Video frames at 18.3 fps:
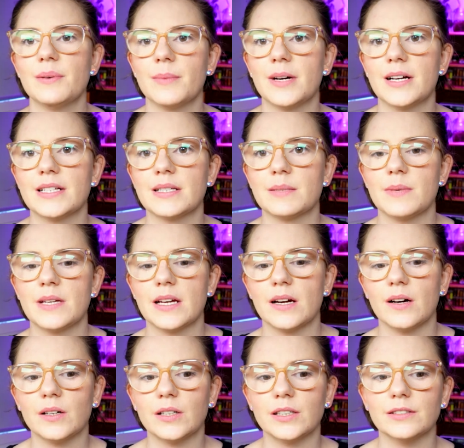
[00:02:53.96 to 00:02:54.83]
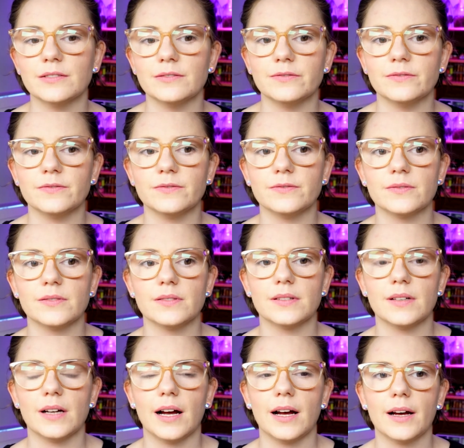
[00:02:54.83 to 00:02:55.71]
reminds me of,
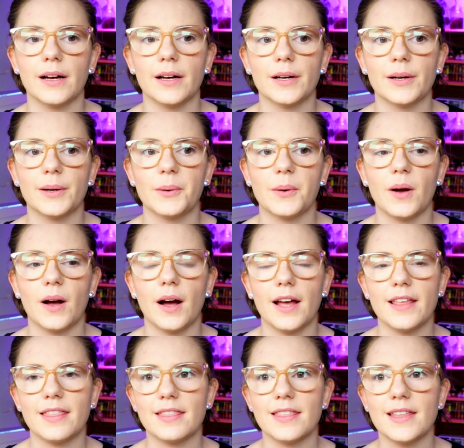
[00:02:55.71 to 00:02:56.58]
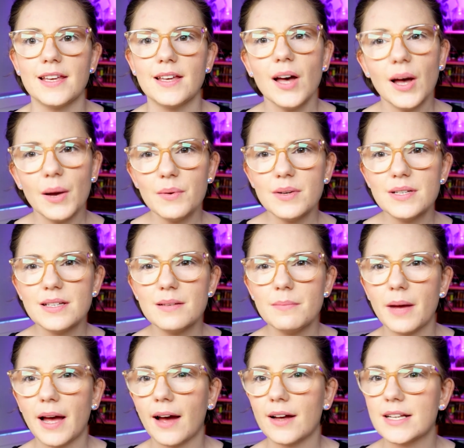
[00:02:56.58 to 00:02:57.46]
I think I was
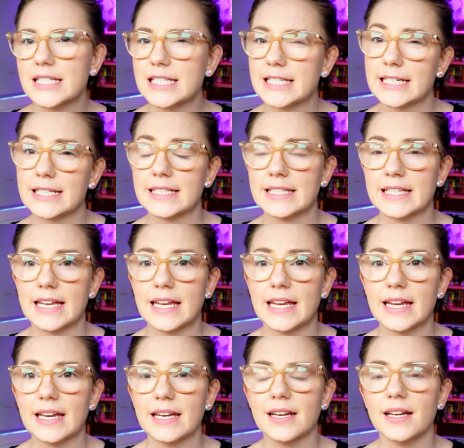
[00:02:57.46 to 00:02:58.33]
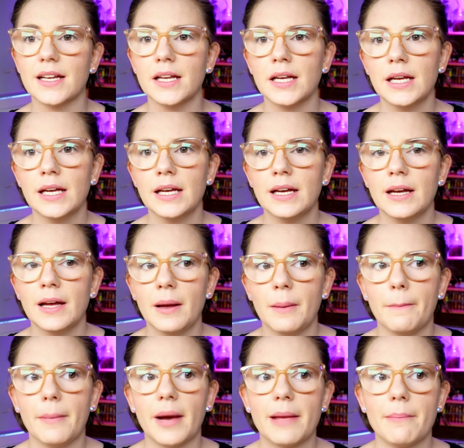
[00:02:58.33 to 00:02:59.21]
about 16.
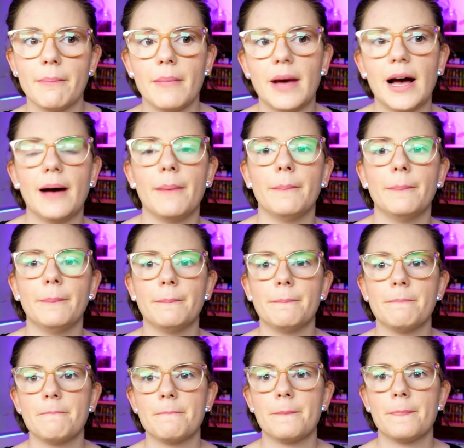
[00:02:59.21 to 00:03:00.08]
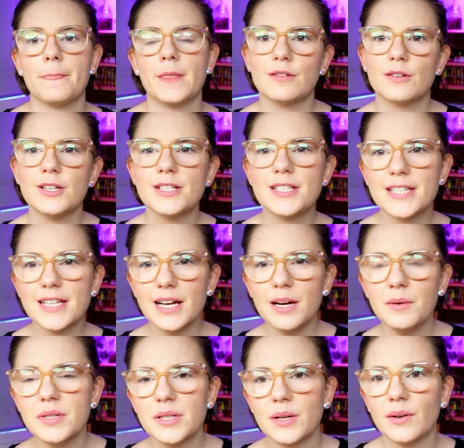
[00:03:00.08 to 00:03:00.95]
My mum could see
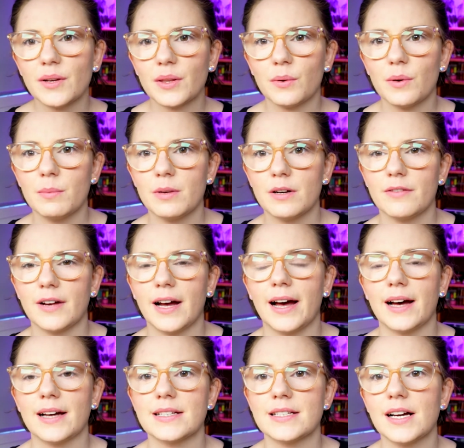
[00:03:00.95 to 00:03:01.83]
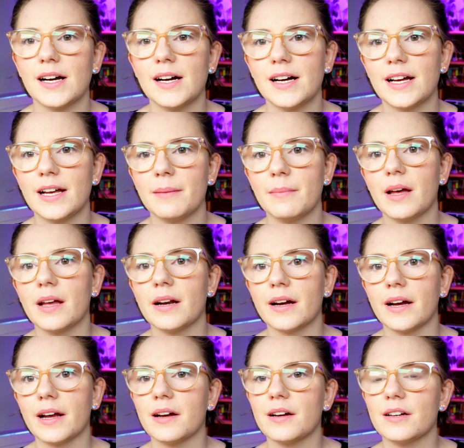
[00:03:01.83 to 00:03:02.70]
I was going through a bit of a hard time,
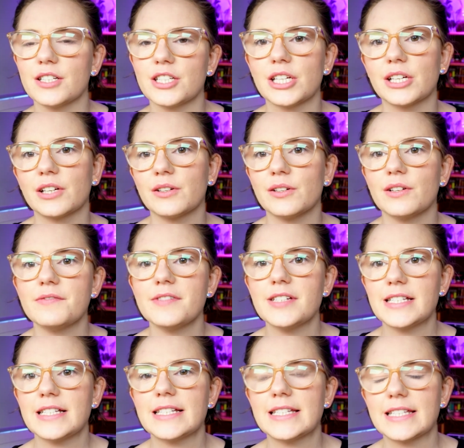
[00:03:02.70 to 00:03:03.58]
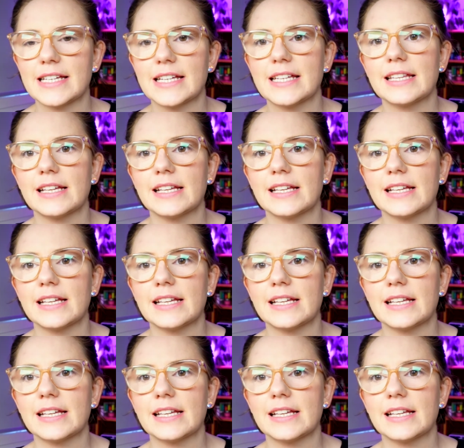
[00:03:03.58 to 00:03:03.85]
and she could obviously see